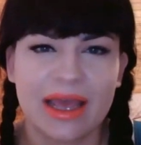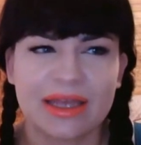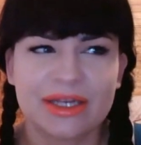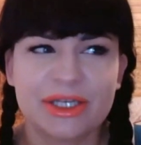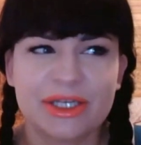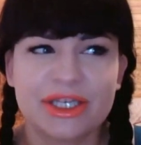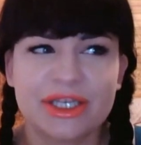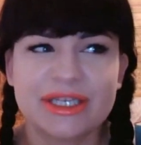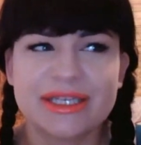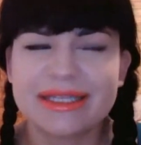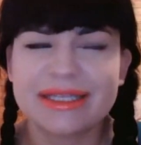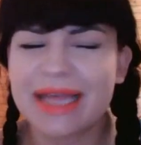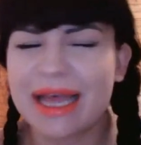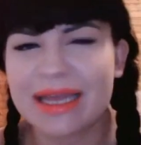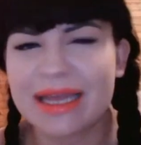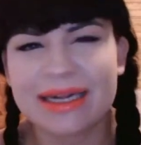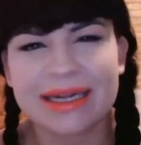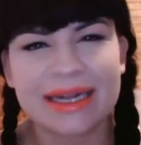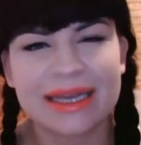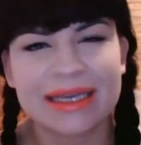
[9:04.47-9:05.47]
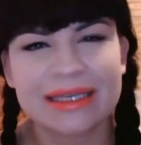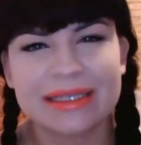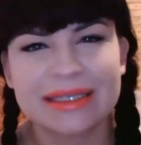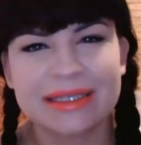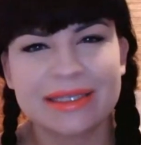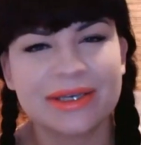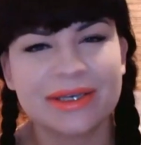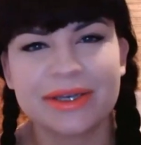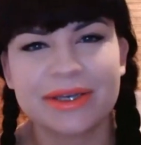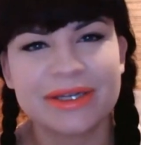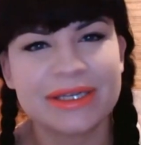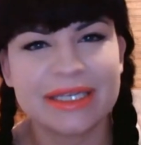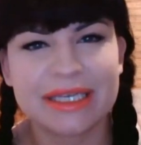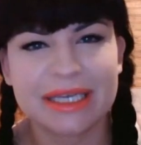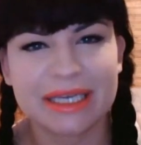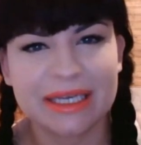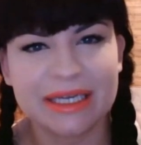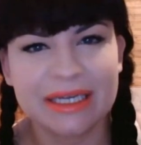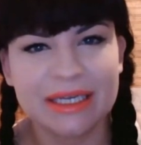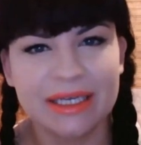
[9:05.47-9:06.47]
Just that nice, good
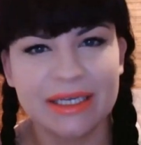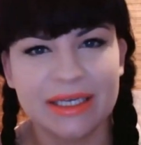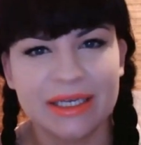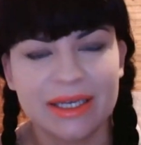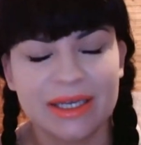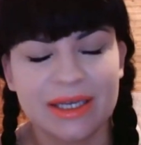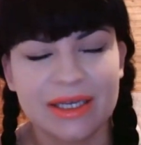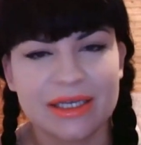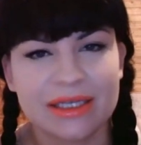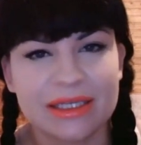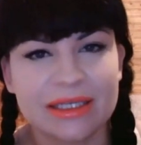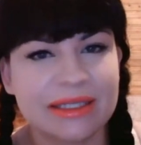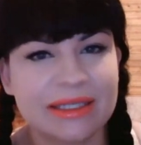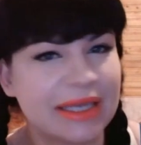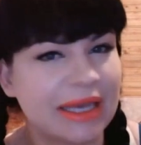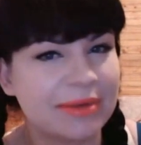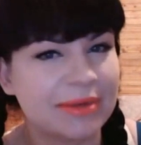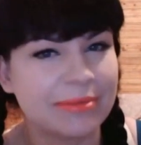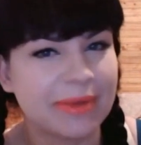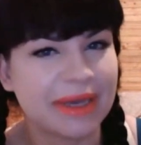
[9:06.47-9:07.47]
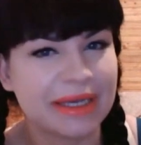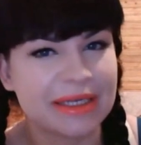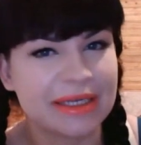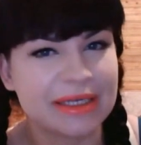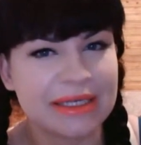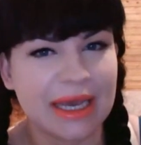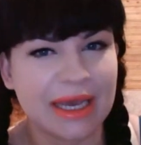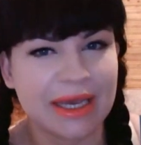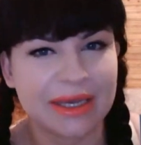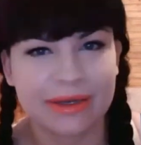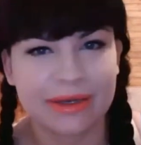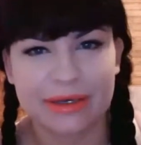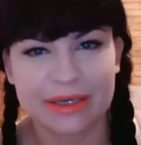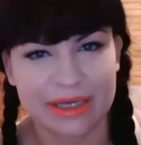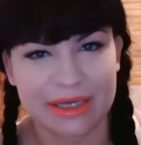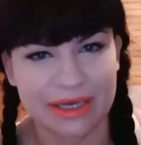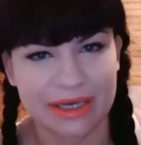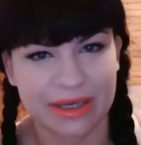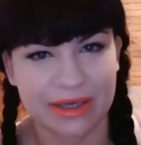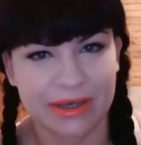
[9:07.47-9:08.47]
deed set my entire
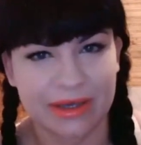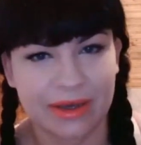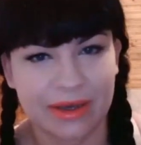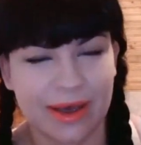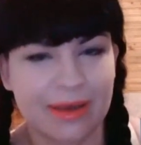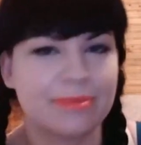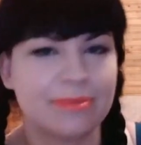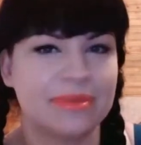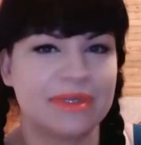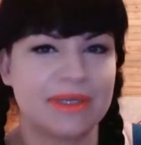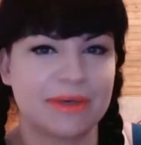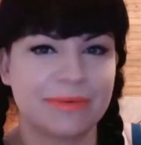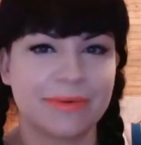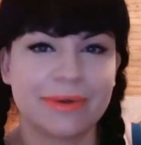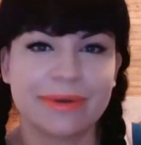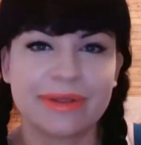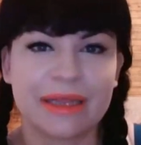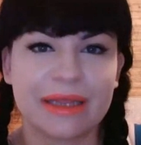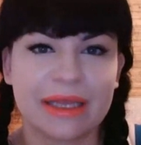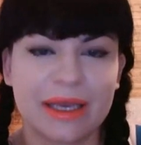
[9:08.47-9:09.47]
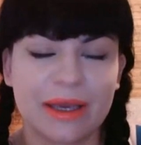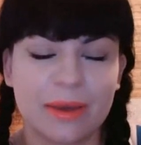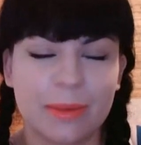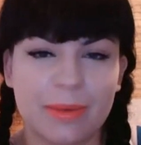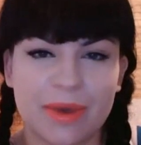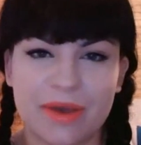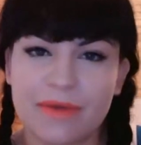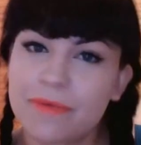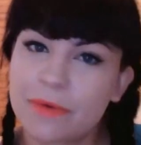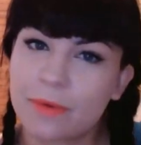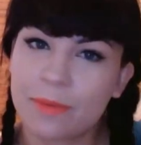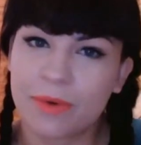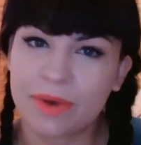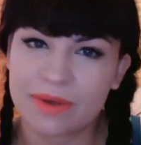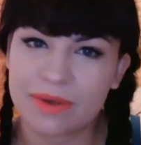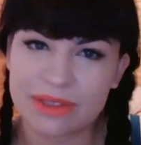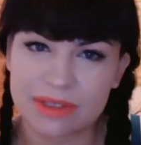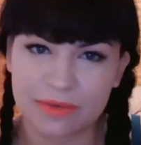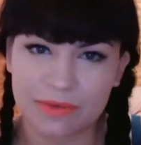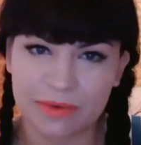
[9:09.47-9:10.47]
day up differently, my
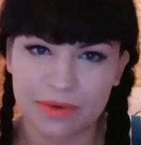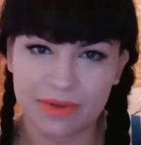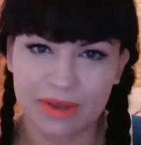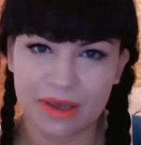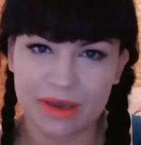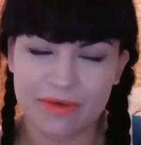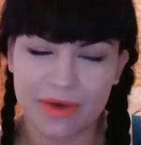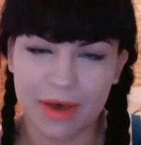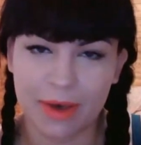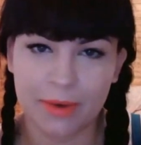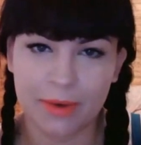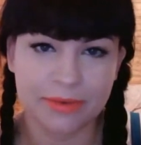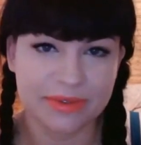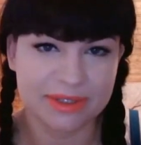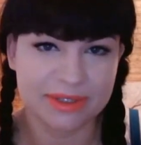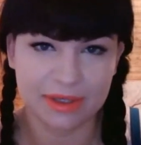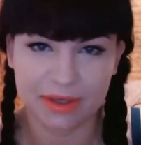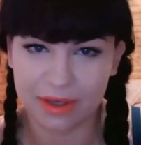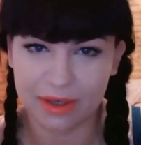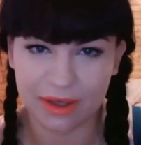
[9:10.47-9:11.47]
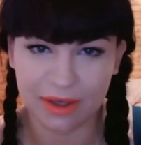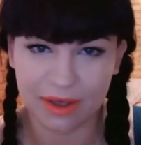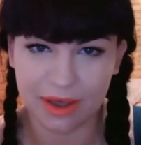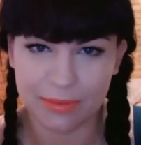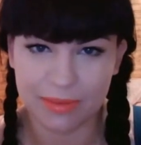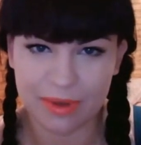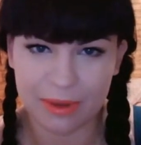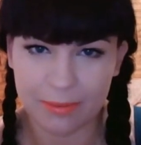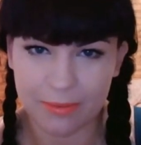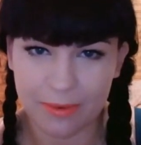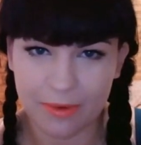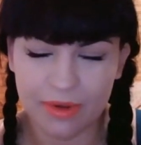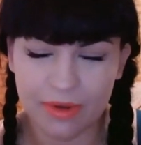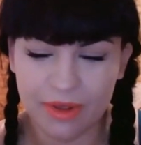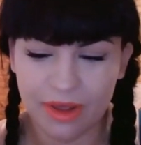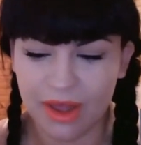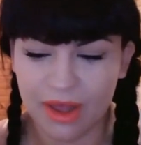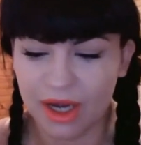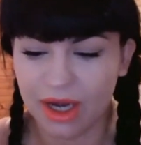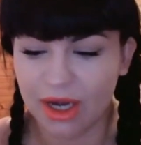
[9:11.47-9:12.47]
viewpoint differently of how I was looking at people.
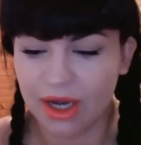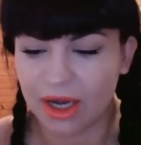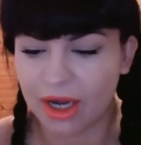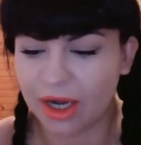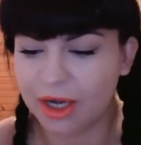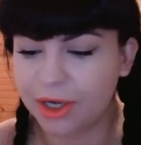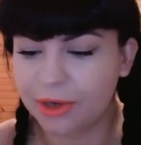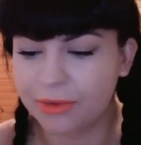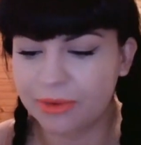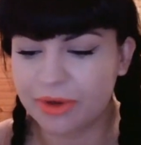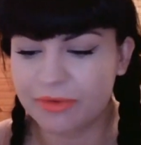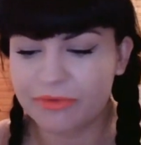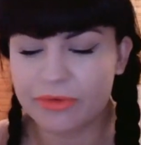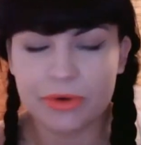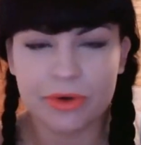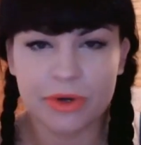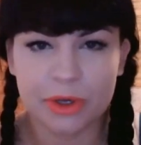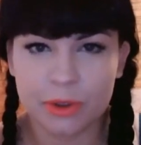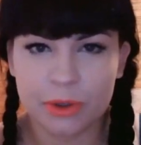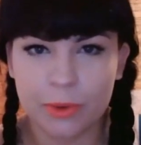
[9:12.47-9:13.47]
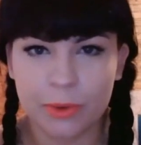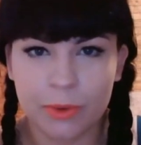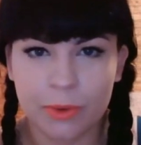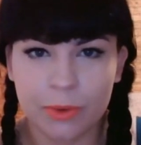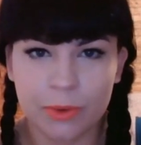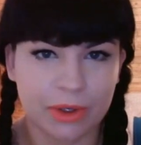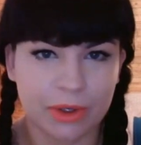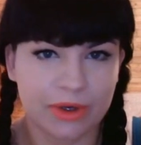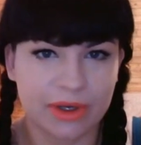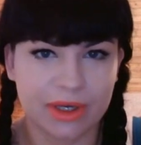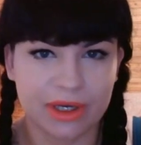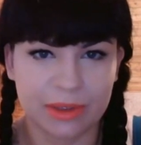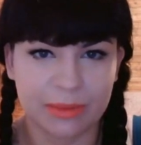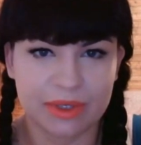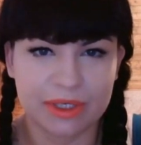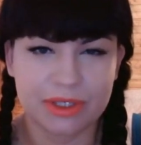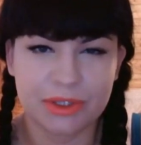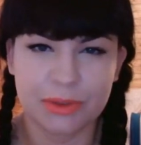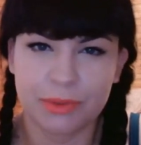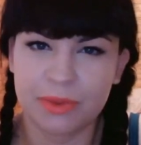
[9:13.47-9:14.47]
And you never know who you're going to
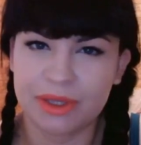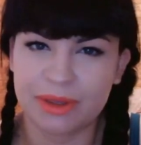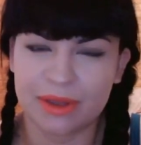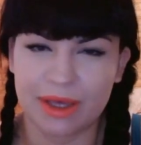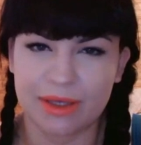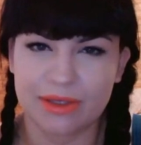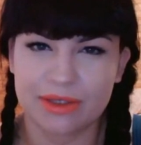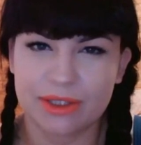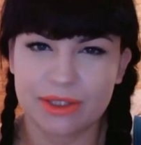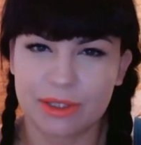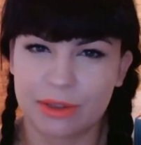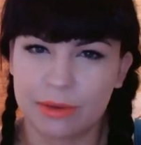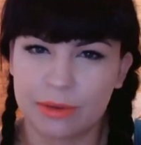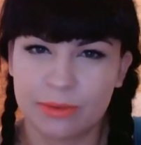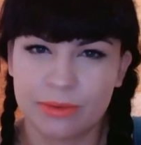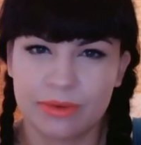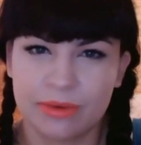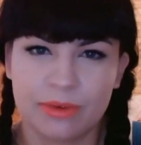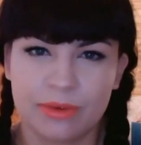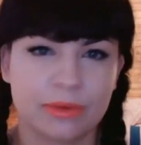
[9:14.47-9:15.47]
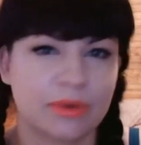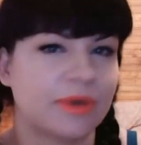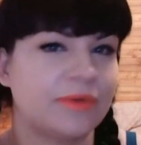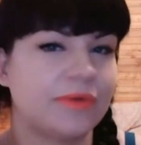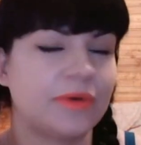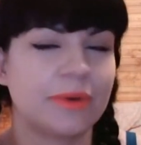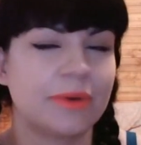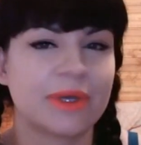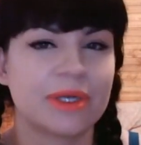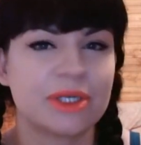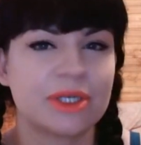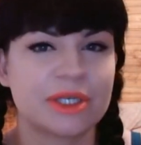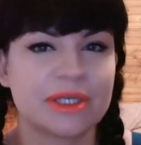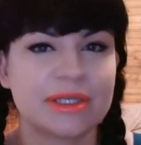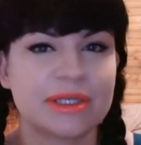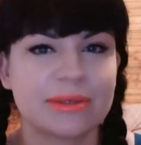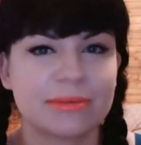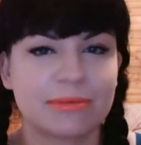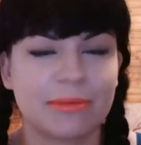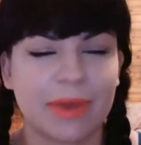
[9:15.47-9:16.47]
be doing that to. If you can
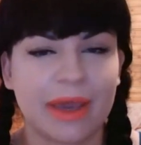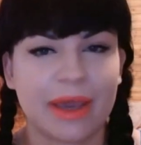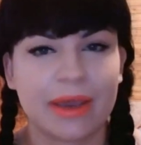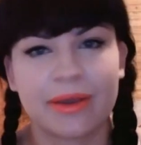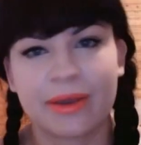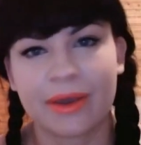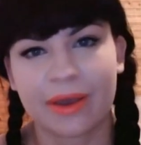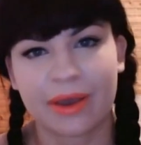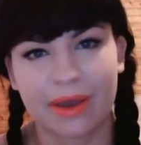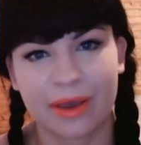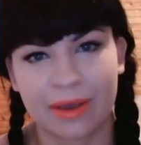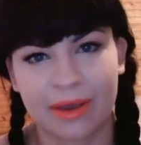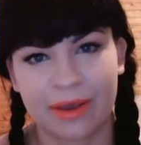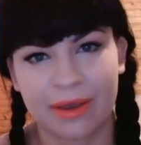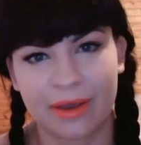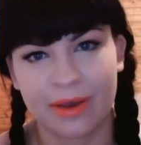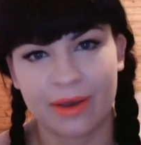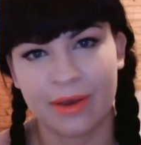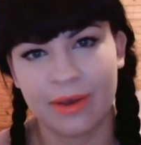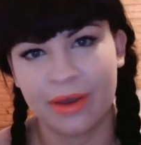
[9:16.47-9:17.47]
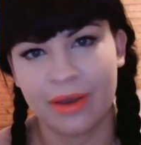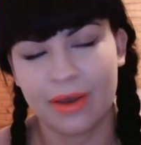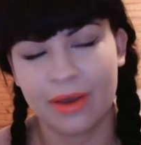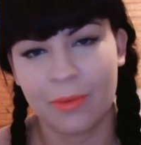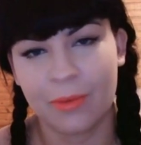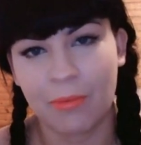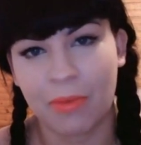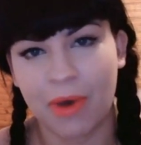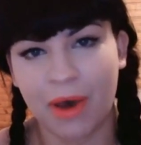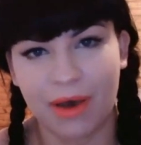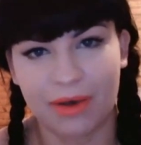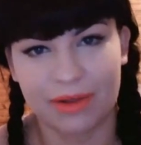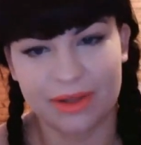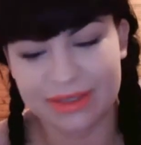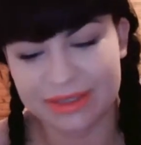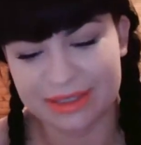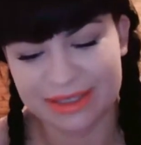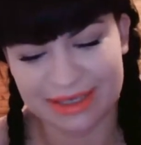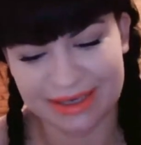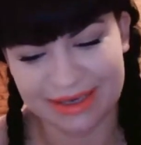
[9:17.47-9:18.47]
just make a
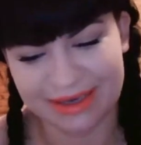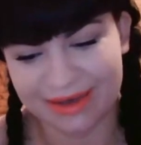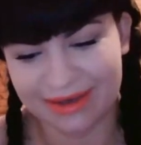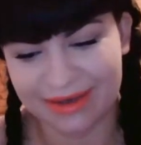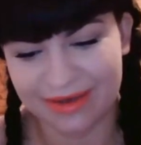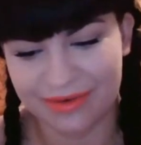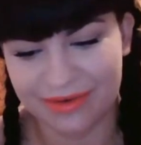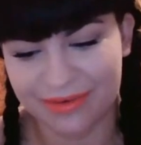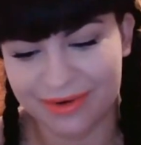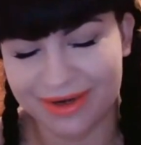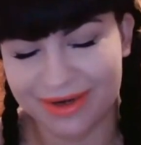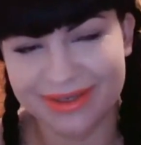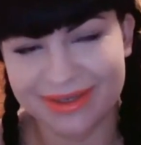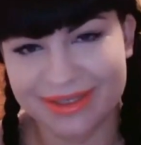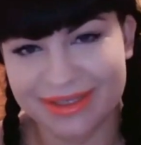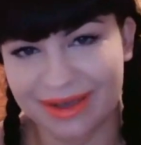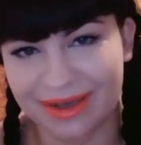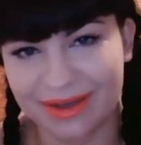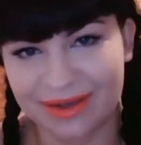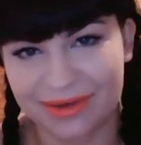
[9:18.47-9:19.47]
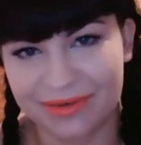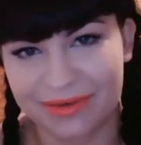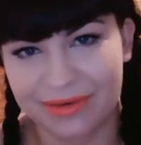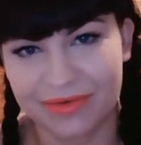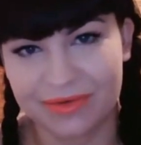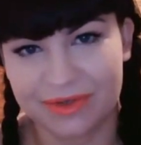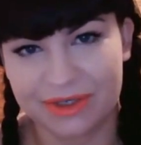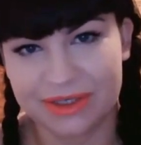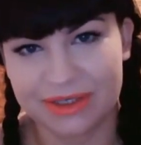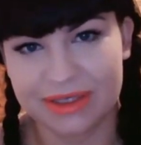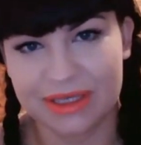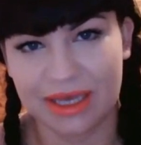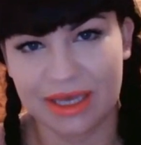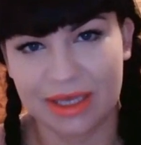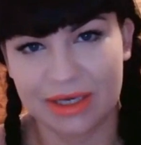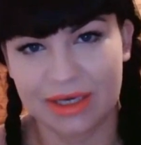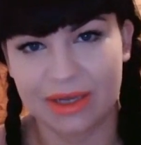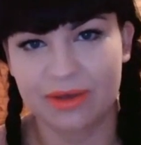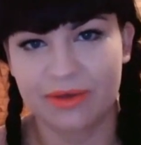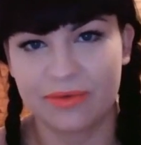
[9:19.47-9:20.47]
policy for yourself of just
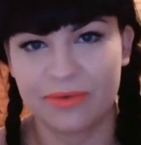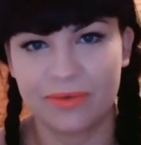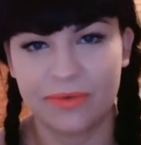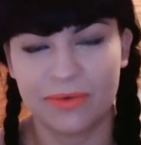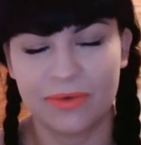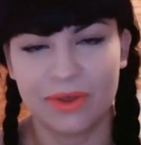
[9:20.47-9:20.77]
kind of